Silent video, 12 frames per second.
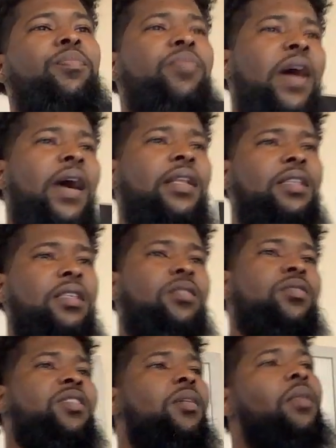practiced to
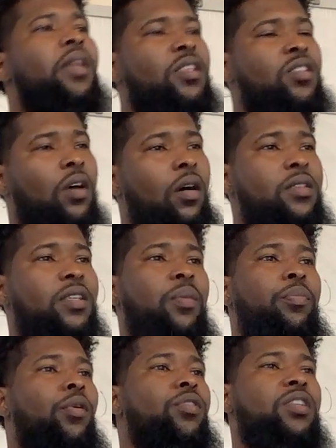simulate stalls and
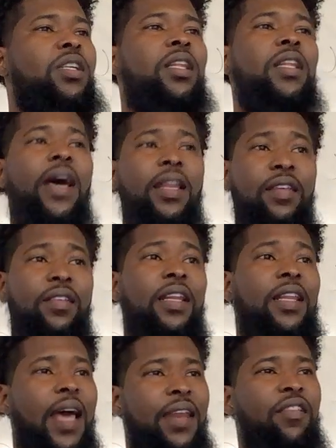approaching the
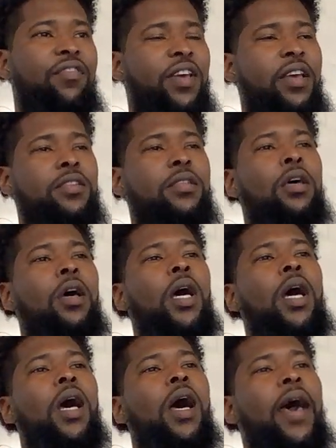landing phase,
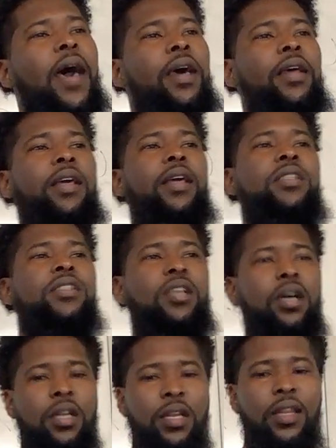and it's
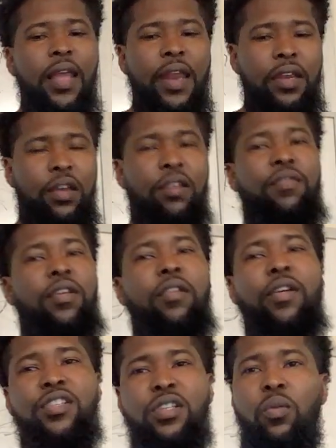done in a landing
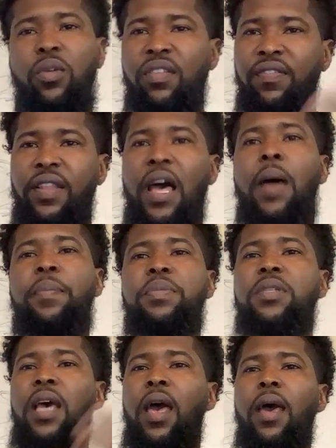configuration with flaps
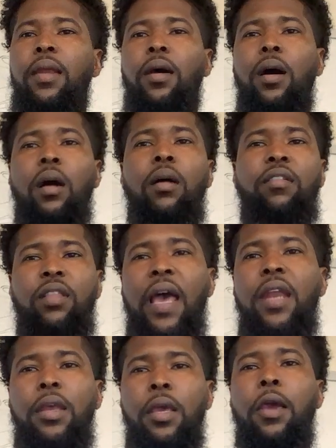and
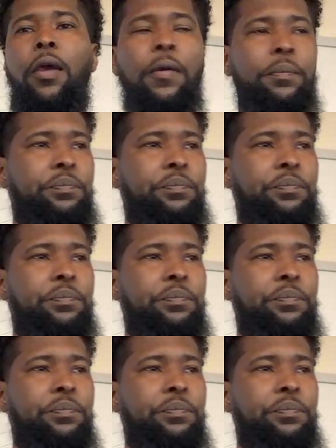landing gear.